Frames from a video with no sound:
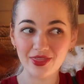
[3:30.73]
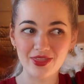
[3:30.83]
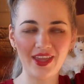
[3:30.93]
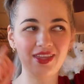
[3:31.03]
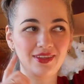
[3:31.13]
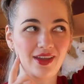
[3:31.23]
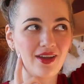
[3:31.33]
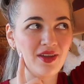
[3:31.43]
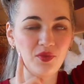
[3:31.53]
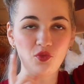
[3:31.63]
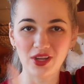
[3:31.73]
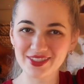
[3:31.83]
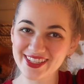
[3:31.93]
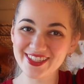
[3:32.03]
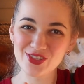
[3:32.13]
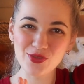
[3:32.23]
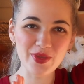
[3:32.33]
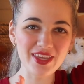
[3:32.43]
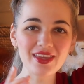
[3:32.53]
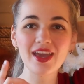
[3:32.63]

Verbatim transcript: than I want it to be,